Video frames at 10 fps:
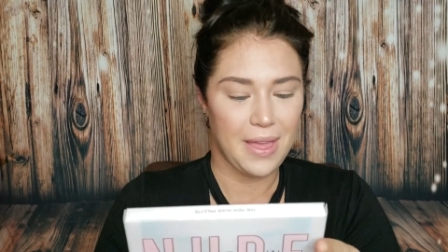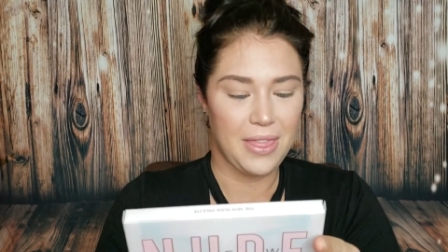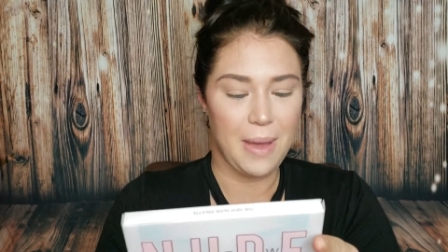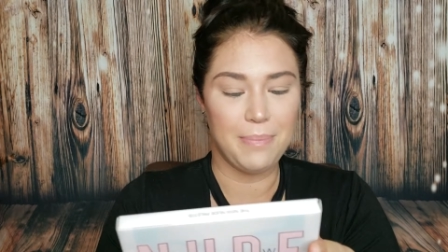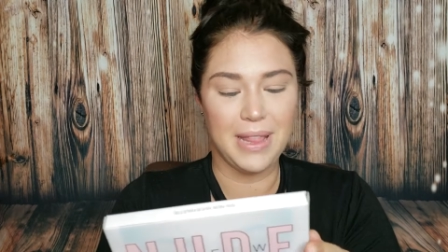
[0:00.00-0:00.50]

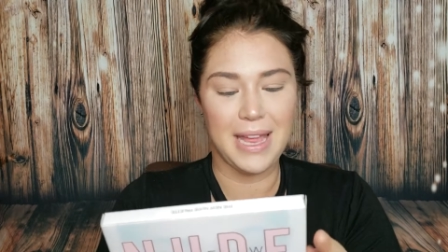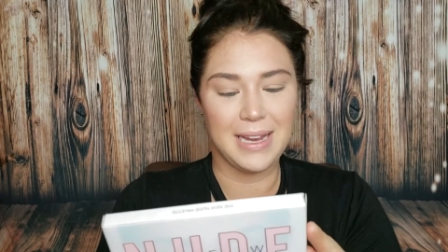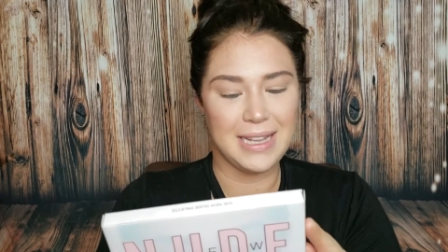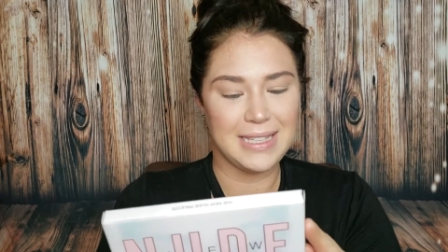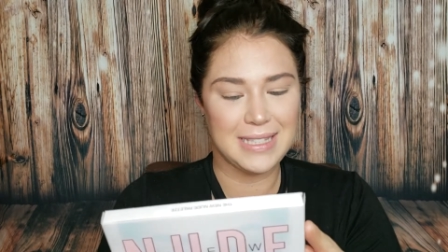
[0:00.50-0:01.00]
that
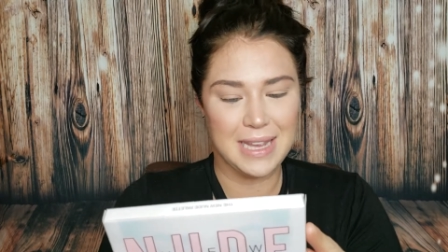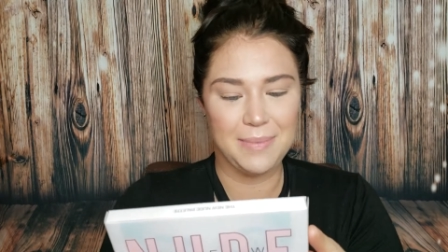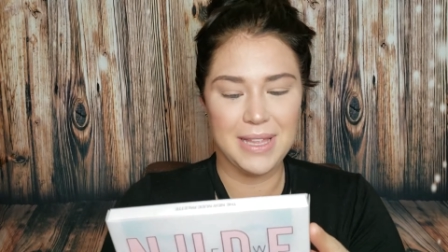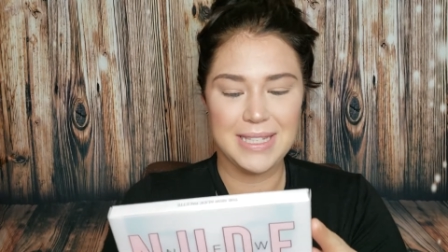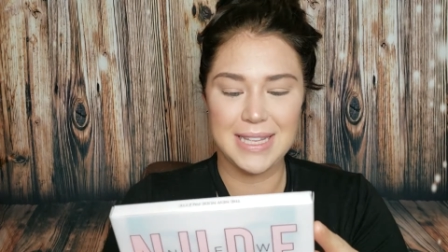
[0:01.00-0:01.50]
blend
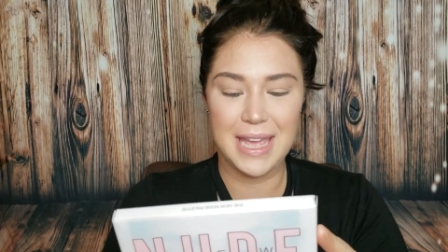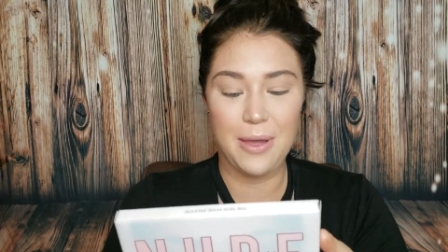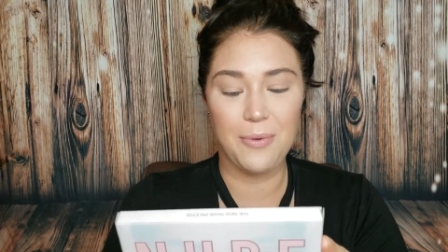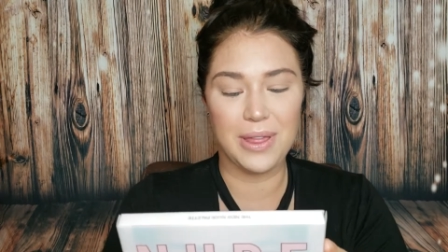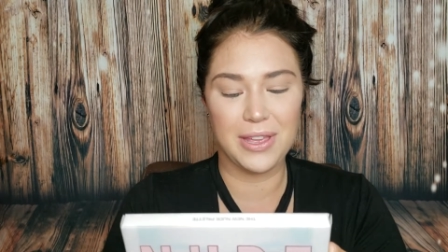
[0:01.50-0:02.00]

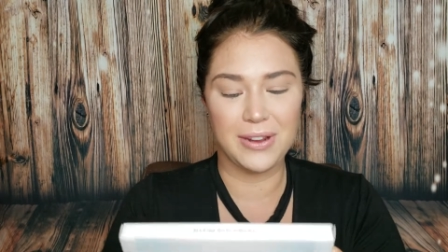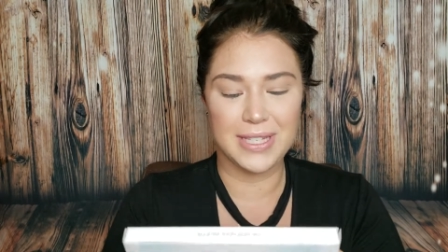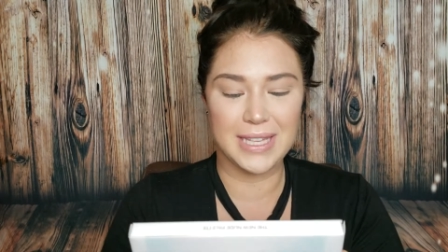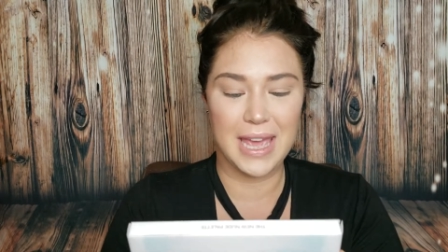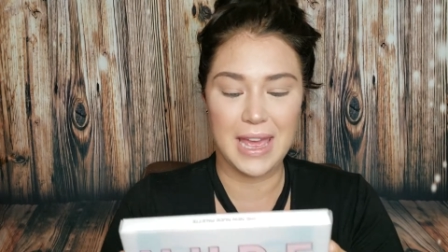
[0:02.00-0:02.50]
seamlessly with your
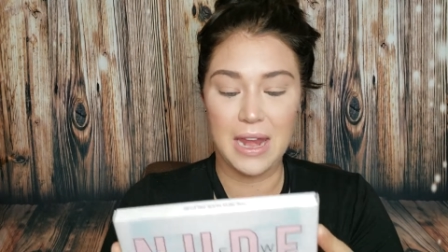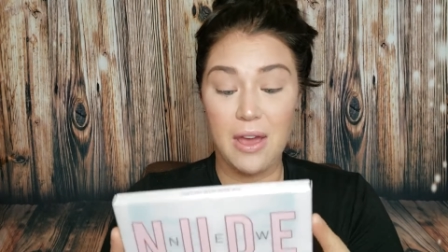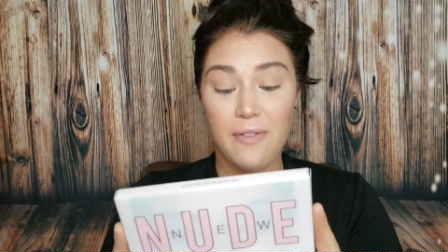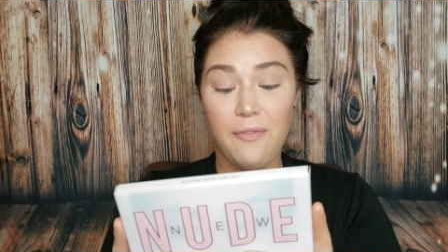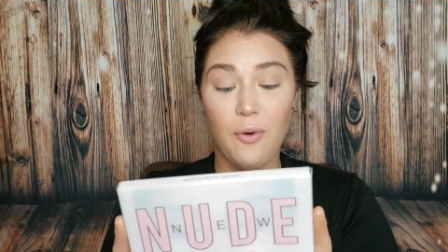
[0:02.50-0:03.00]
skin,
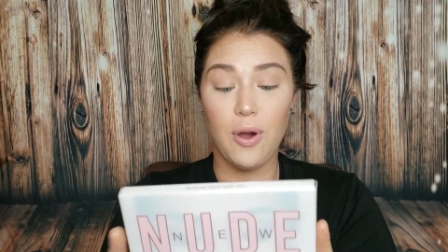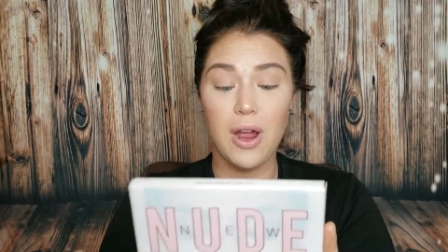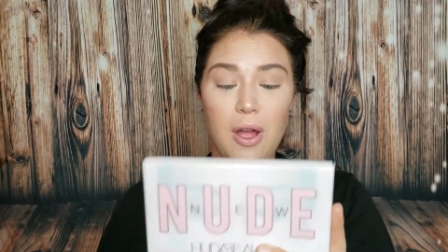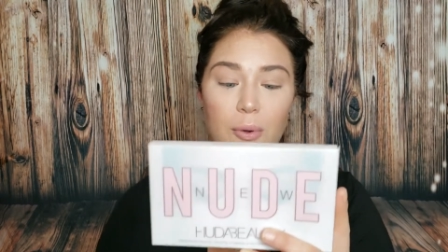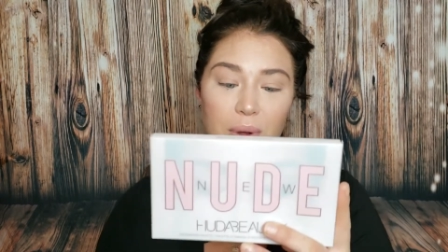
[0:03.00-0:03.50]

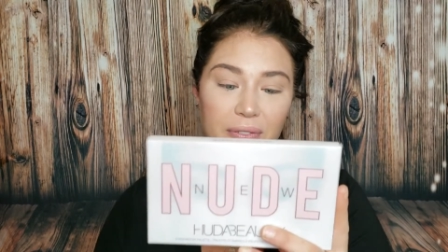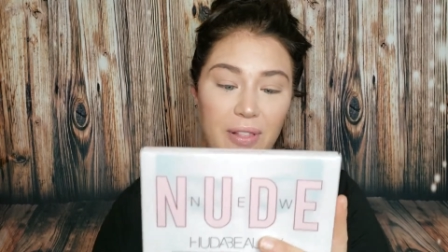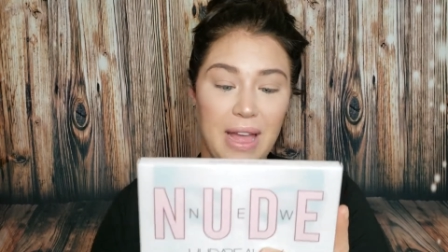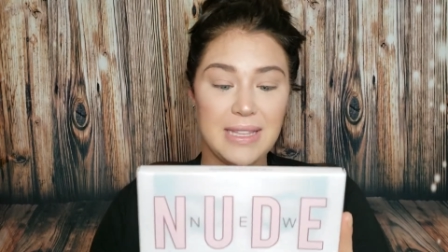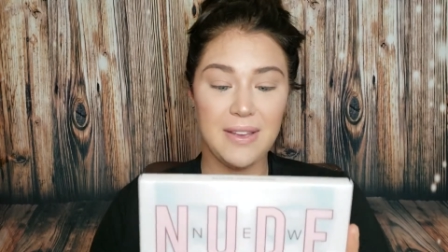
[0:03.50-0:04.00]
four
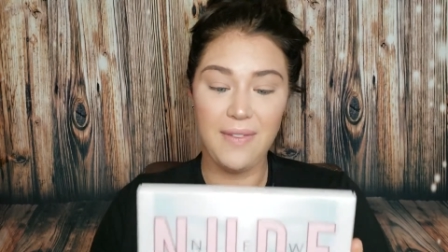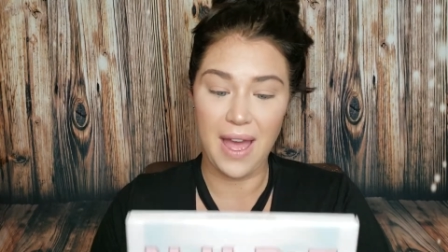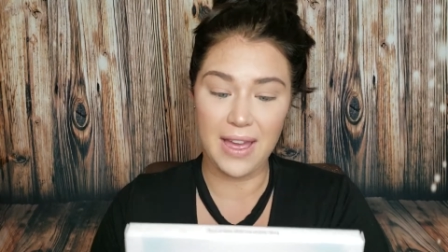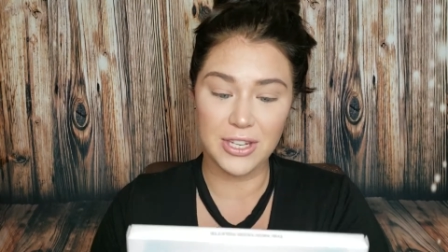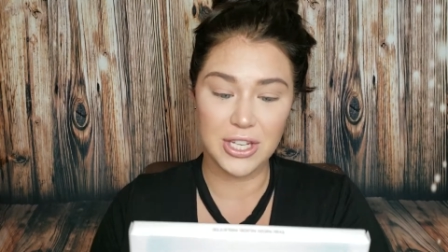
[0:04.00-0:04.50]
reflective
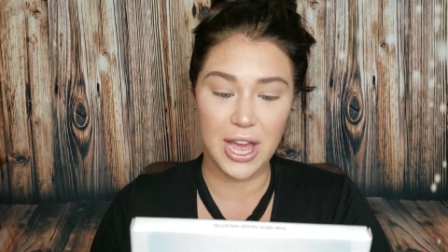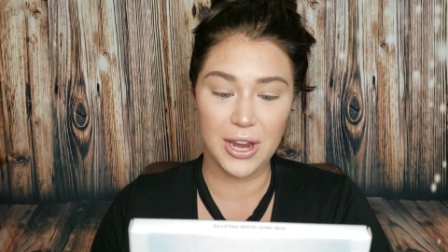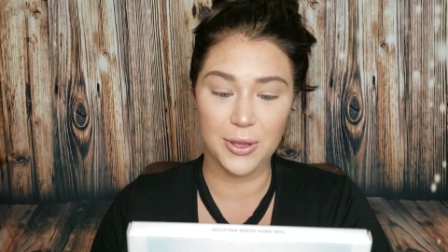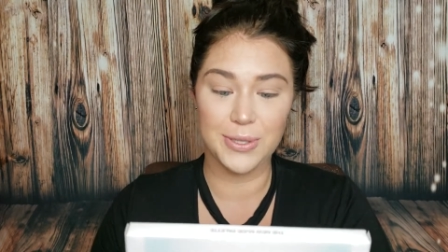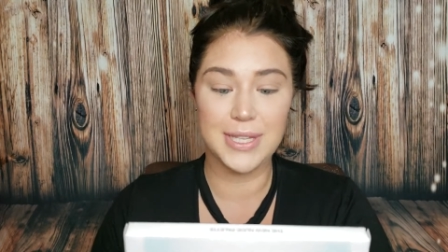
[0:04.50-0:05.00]

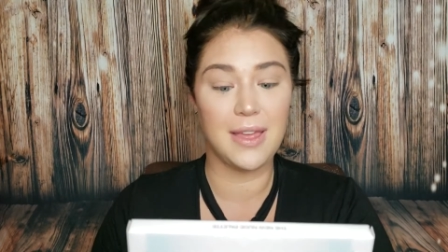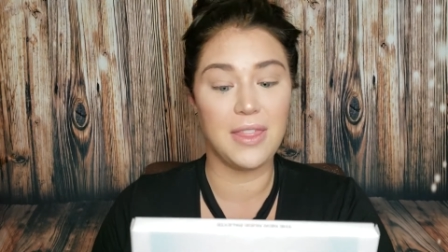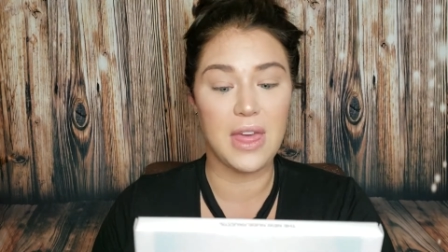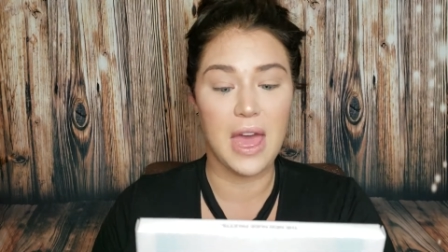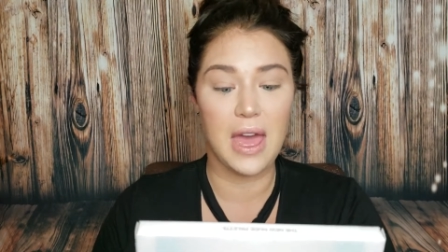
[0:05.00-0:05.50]
eyeshadows
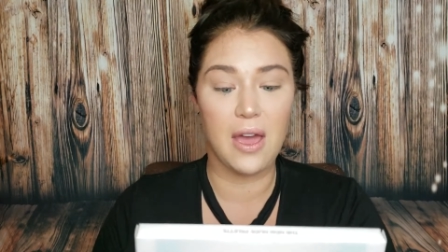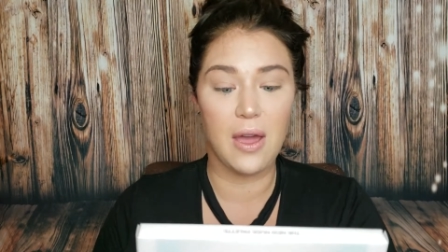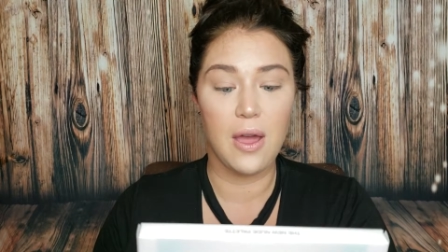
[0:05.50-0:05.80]
that